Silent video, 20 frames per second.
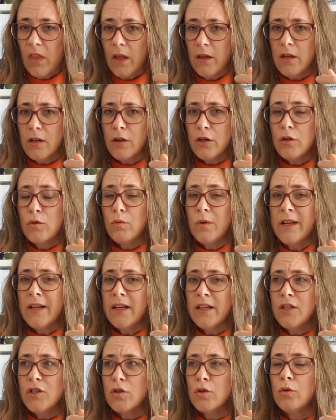You
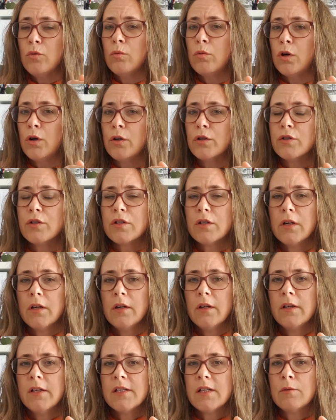really do want
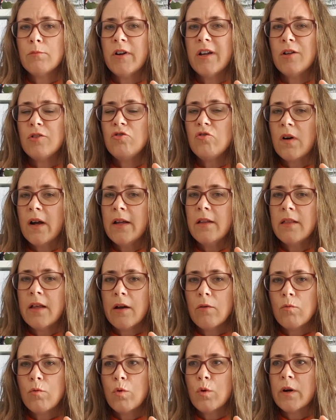somewhere to drain
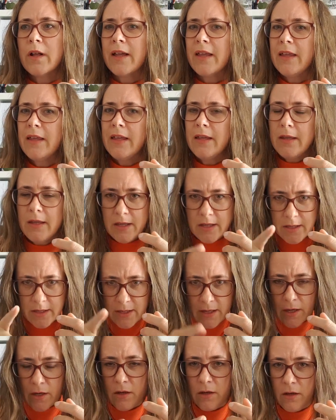that water,
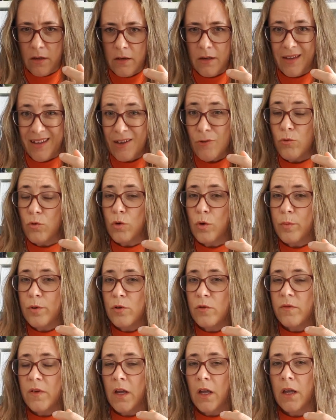get
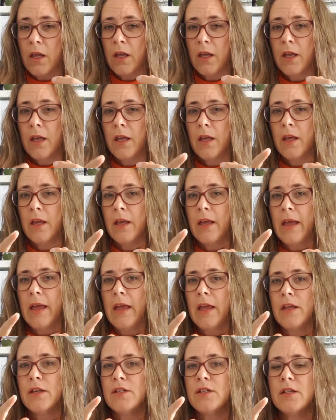waterproofing
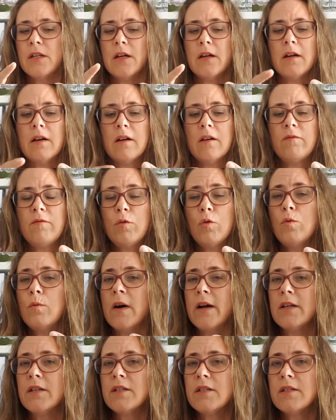and floor
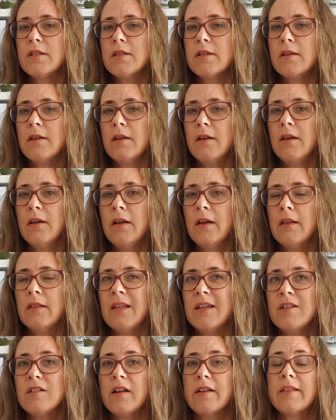wastes and
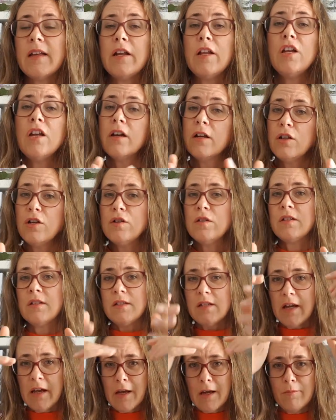things like that. Are you going to use
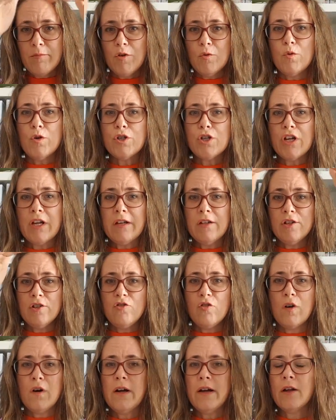it to hang up your washing and your
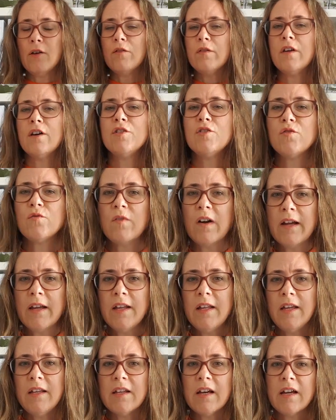drying on those
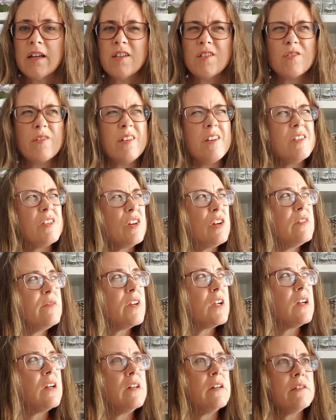rainy days or those
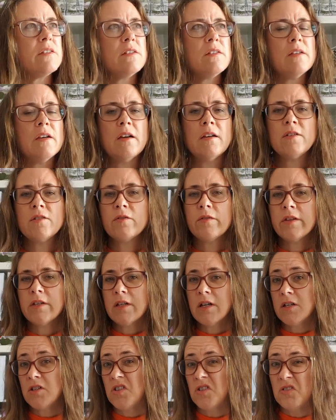overcast days or the
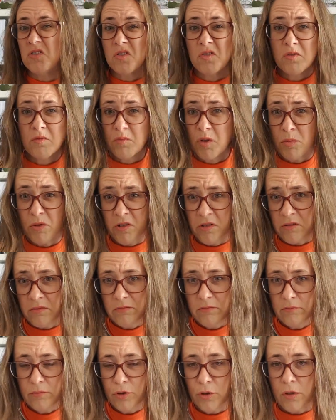days you just couldn't be bothered
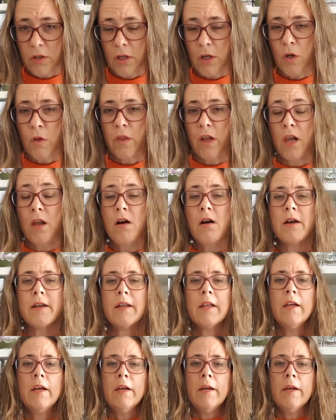putting it on the line?